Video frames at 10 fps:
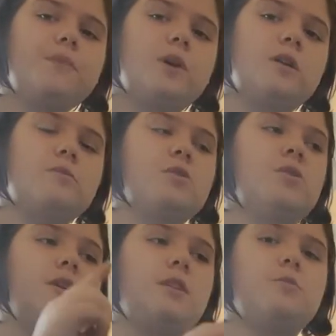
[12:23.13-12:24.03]
I'm going to do it
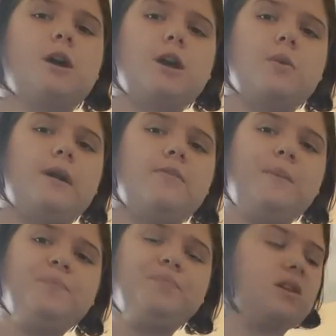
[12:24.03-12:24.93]
in the microwave
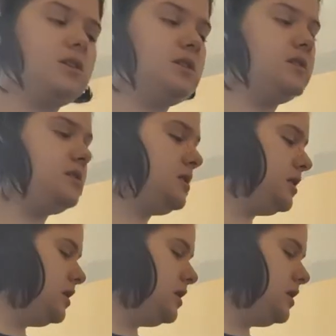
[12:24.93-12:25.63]
because